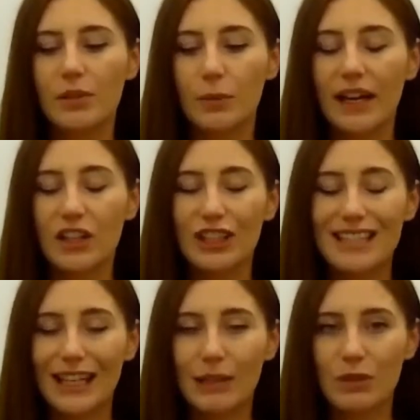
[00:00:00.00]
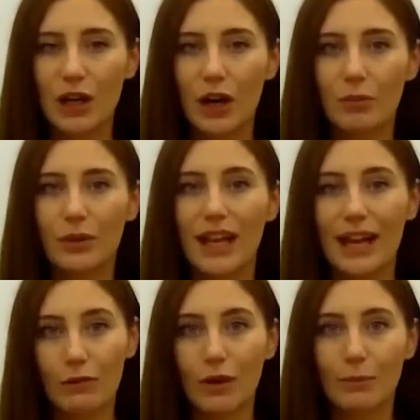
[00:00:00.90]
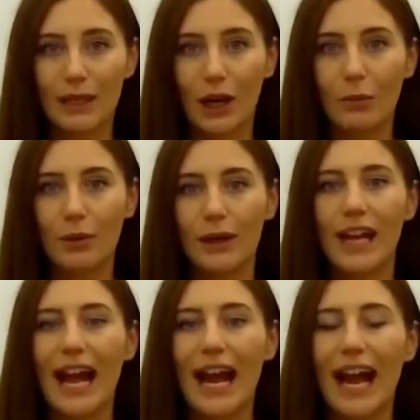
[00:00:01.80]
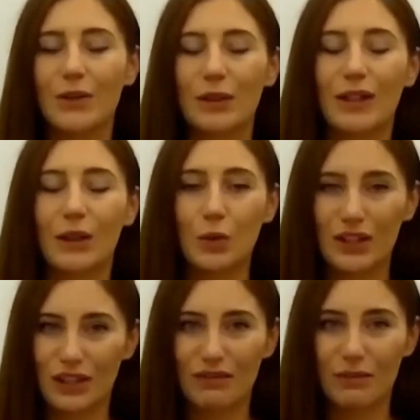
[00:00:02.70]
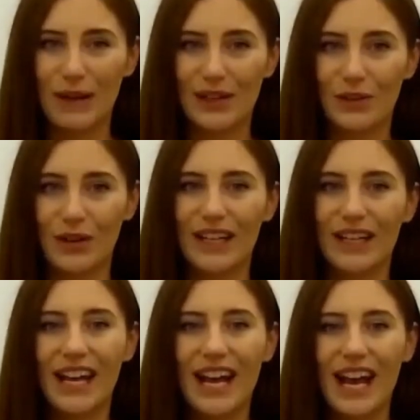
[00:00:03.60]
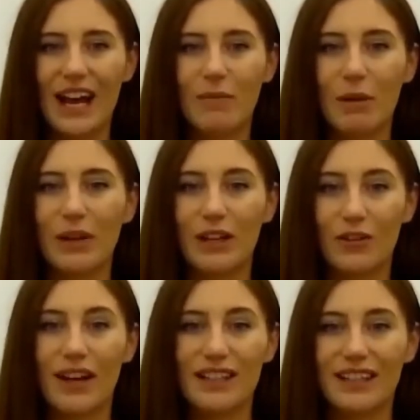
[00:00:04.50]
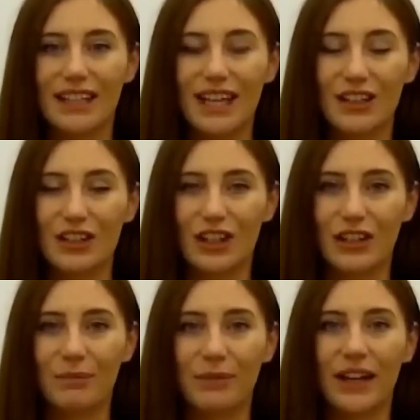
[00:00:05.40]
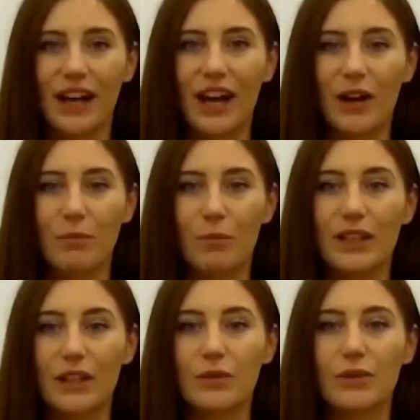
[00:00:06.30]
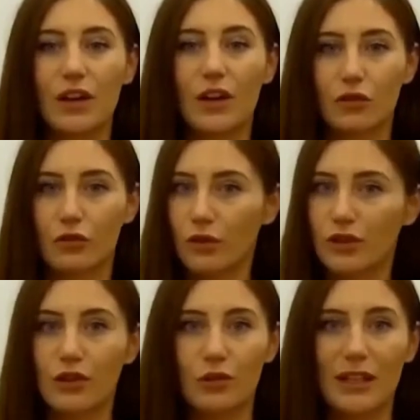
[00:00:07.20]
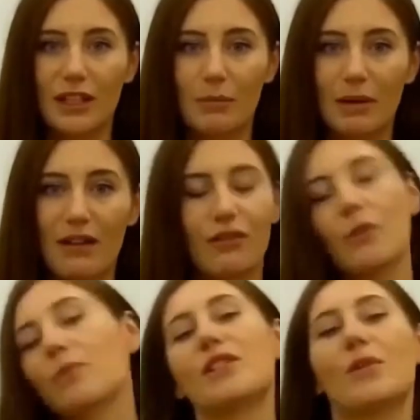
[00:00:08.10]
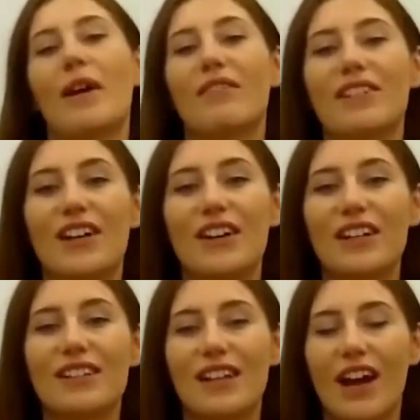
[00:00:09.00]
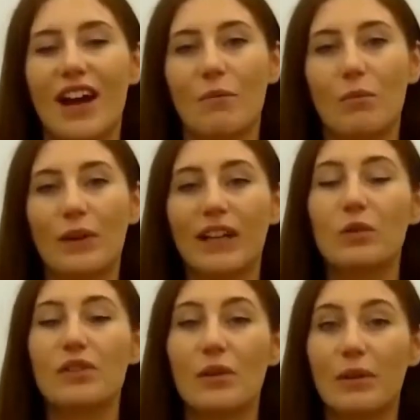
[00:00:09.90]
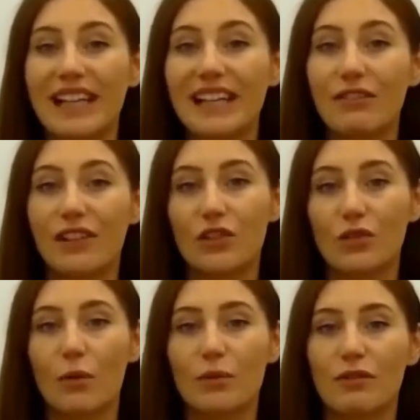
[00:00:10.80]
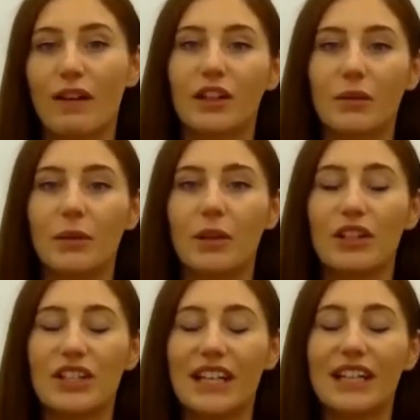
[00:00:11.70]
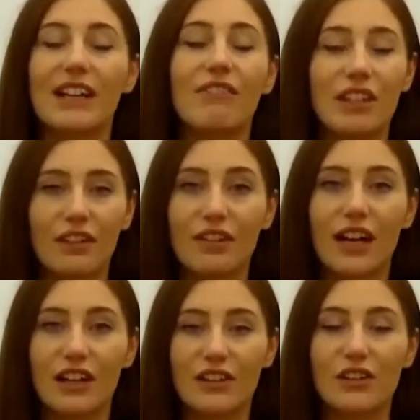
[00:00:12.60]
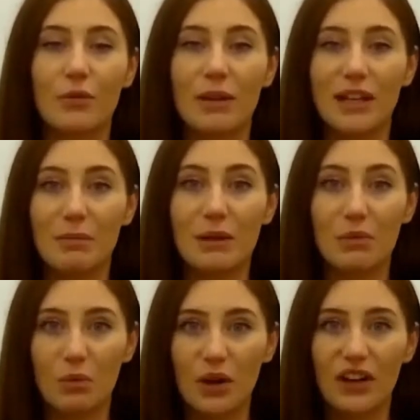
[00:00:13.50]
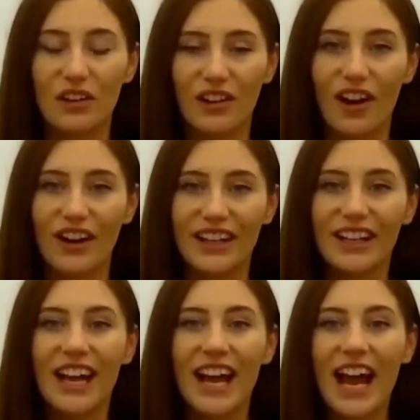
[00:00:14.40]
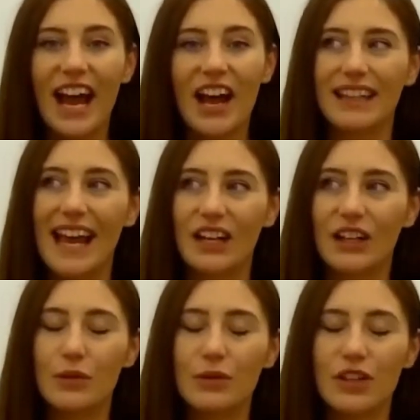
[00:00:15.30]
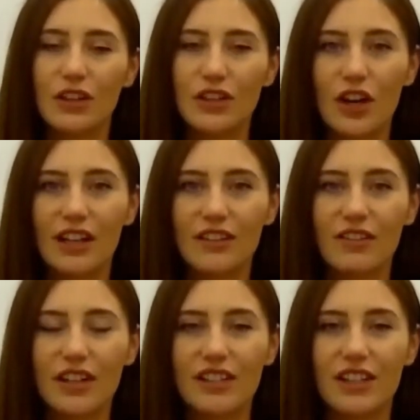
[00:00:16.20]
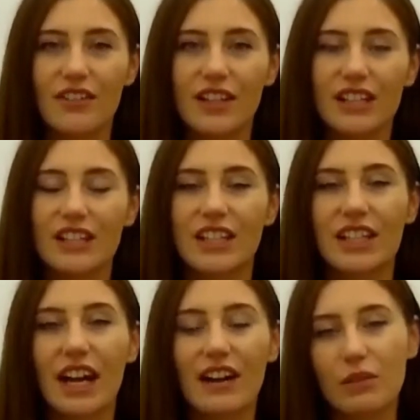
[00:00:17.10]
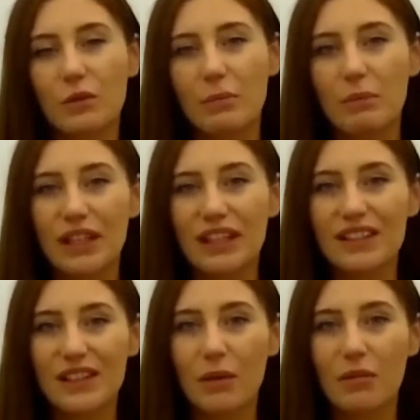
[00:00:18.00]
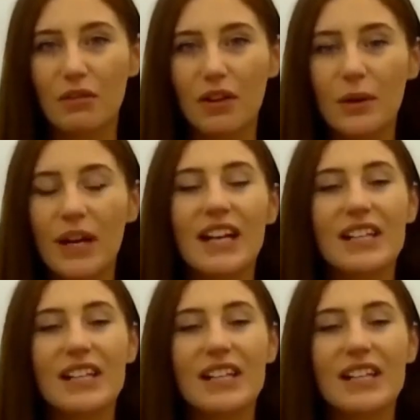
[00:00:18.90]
So we actually teamed up with Hale Rugby Club and with the Cornish Oven Bakery, and we created the kitchen. We used our strong social media platforms to advertise. We also leaflet dropped around the community, given the fact that so many people weren't online, and then used our dial advice service to have all the bookings come through.